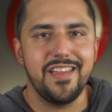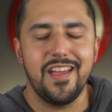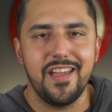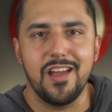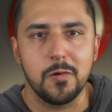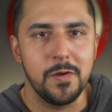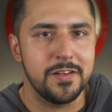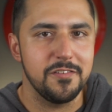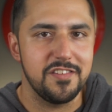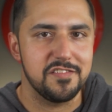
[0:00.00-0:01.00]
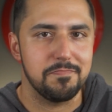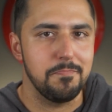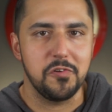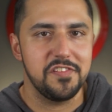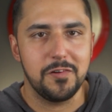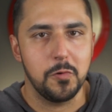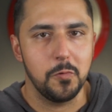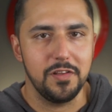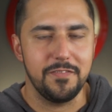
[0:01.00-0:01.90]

yeah, yeah. Quick Notes is mostly cool,